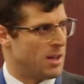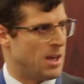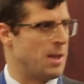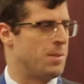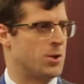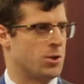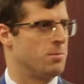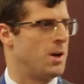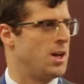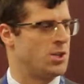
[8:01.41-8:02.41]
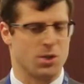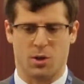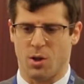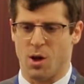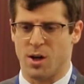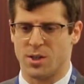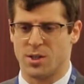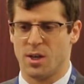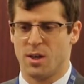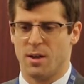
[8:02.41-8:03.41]
in the termination
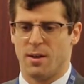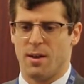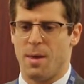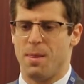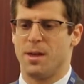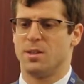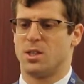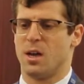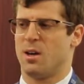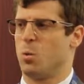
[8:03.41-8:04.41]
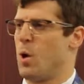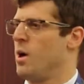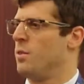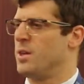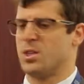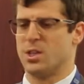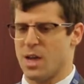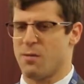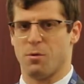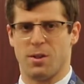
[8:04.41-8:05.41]
clause and then said, well, this is
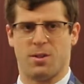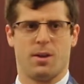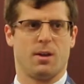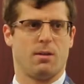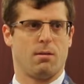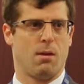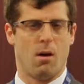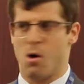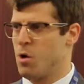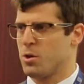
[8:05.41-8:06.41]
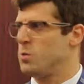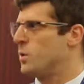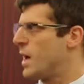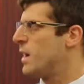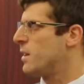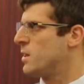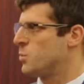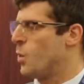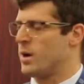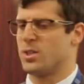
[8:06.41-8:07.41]
everything. All you get is
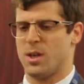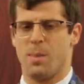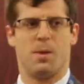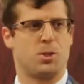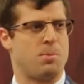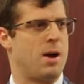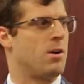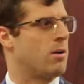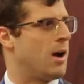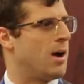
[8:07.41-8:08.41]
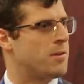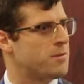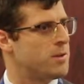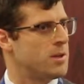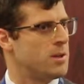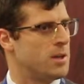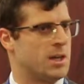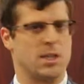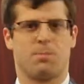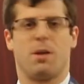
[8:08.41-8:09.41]
what is in this paragraph,
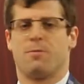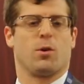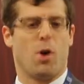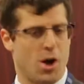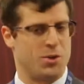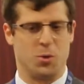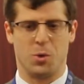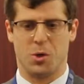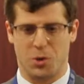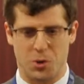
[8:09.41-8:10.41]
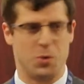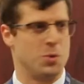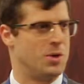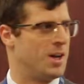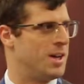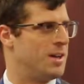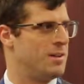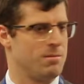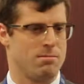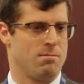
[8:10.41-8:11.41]
except they forgot to include
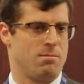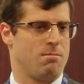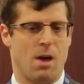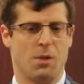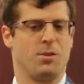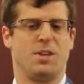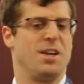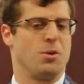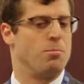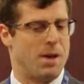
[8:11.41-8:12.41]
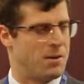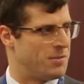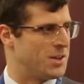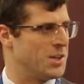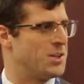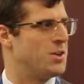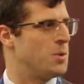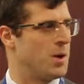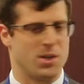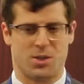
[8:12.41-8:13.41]
health and dental benefit
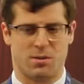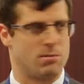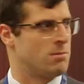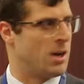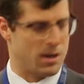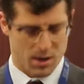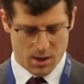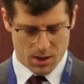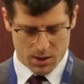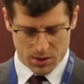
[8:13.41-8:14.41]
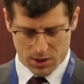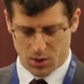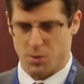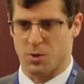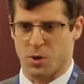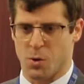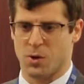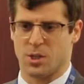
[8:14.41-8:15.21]
continuation, right? So the court